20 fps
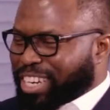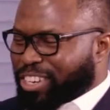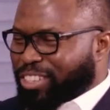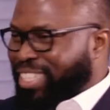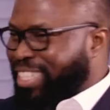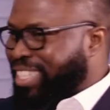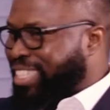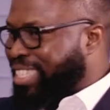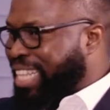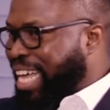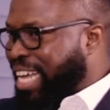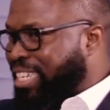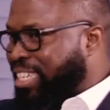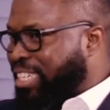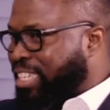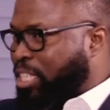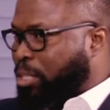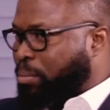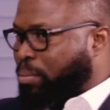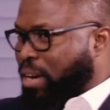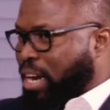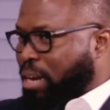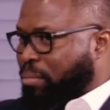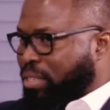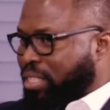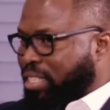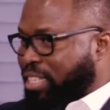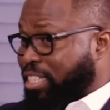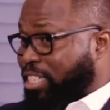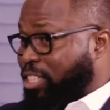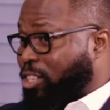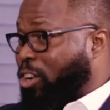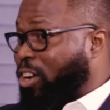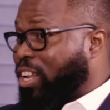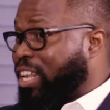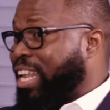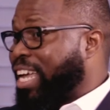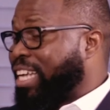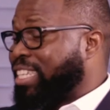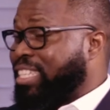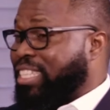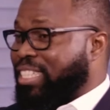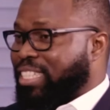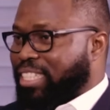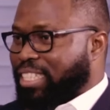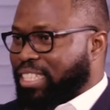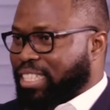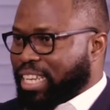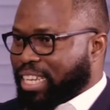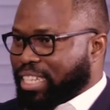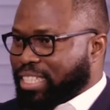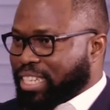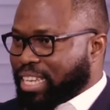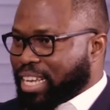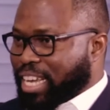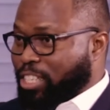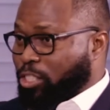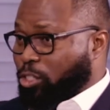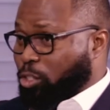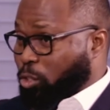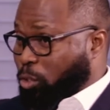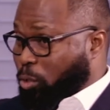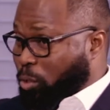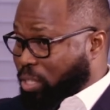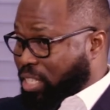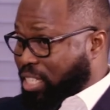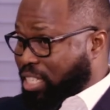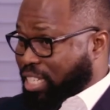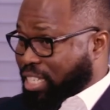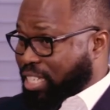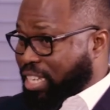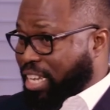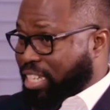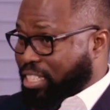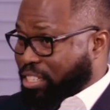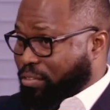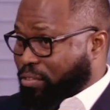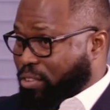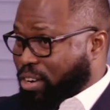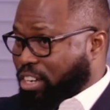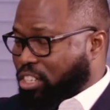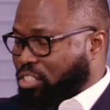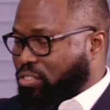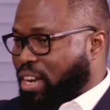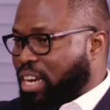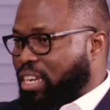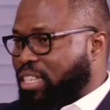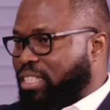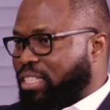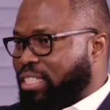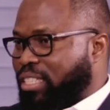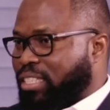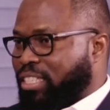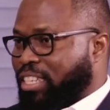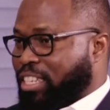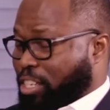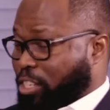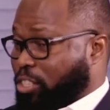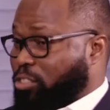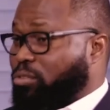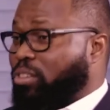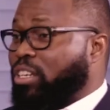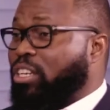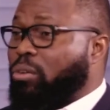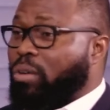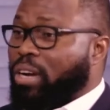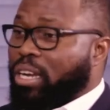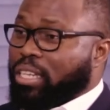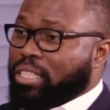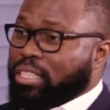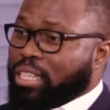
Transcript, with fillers: And understanding these parameters and collecting this data and using the data for our strategies is really quite